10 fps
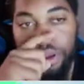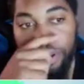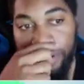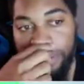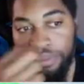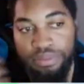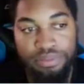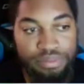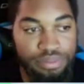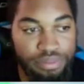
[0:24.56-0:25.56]
um
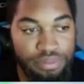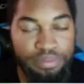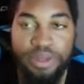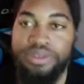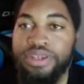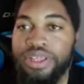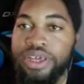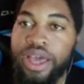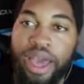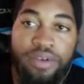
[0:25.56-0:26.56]

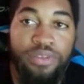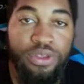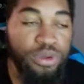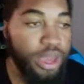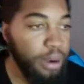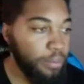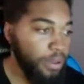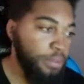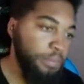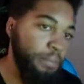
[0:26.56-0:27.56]
basically I have a new camera